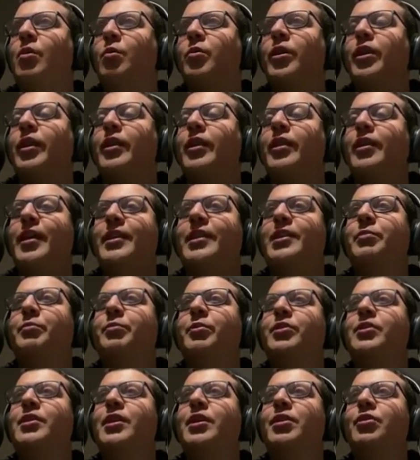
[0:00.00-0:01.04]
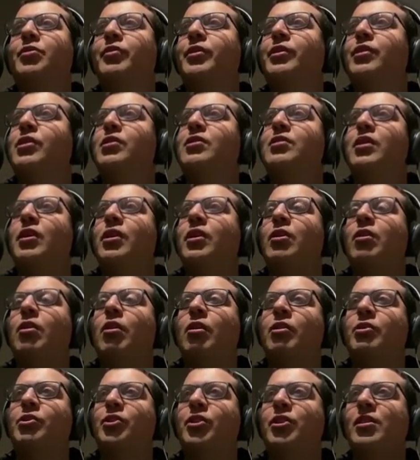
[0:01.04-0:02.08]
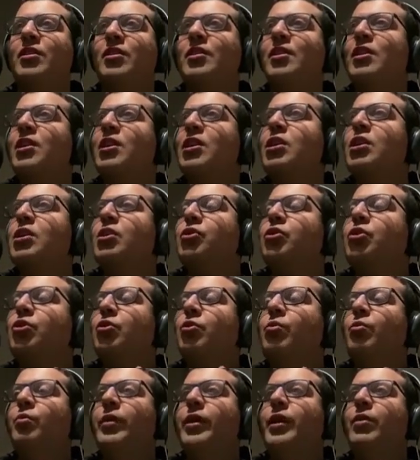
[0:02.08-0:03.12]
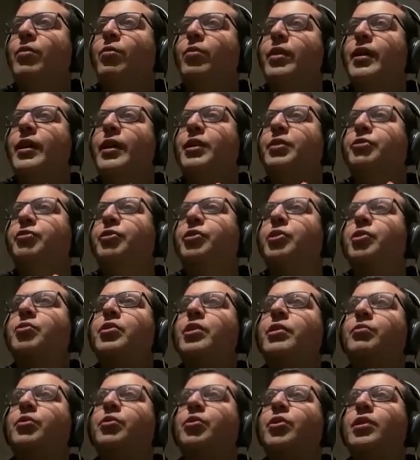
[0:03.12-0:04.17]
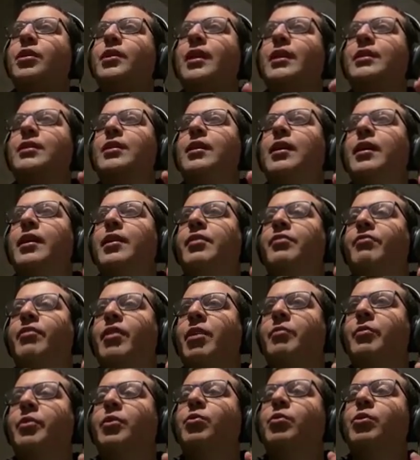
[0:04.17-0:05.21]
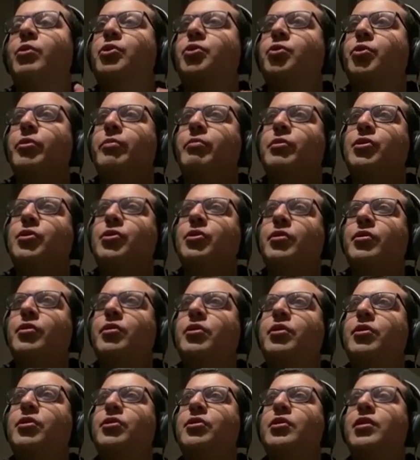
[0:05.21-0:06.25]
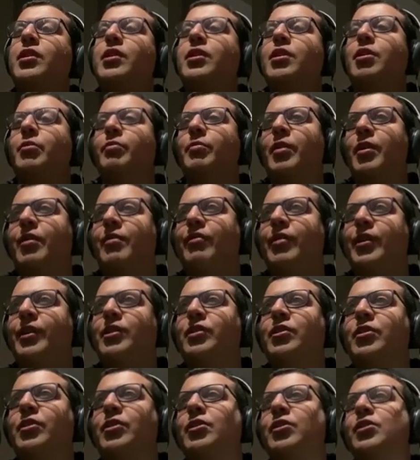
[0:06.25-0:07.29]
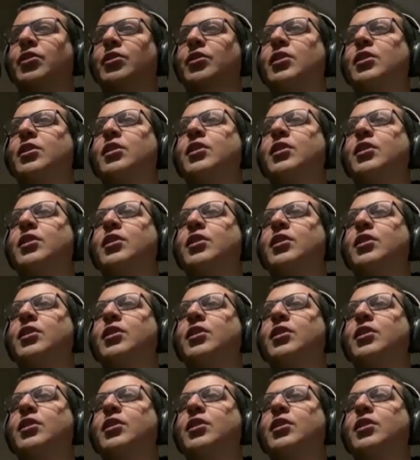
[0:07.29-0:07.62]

work, 90% of it is psychological. So we will introduce him to the dental environment. We'll show him Mr. Thirsty, the bug fighter.